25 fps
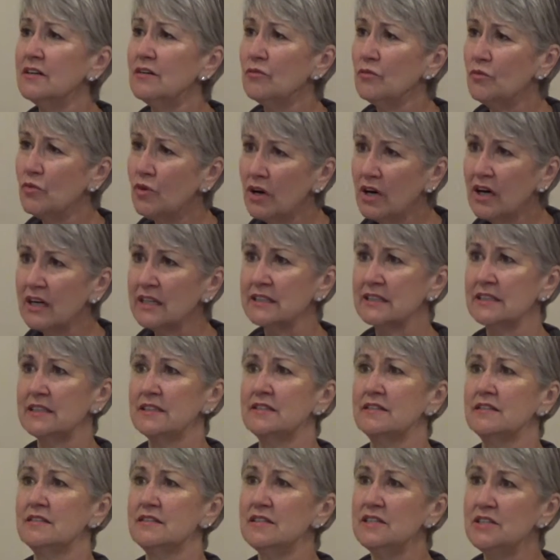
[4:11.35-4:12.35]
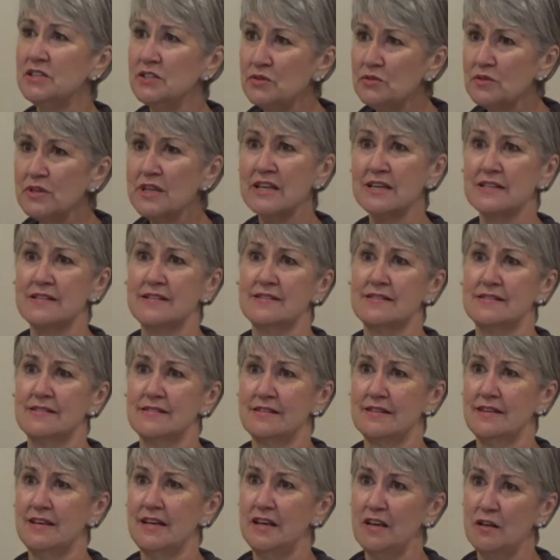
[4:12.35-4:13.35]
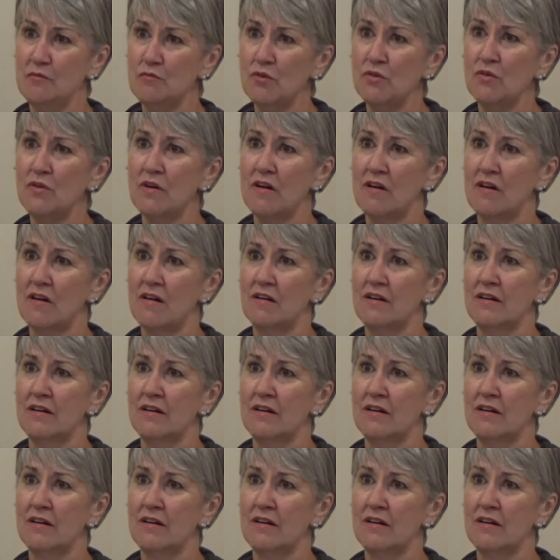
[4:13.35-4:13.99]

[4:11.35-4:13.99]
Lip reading: want to do this anymore.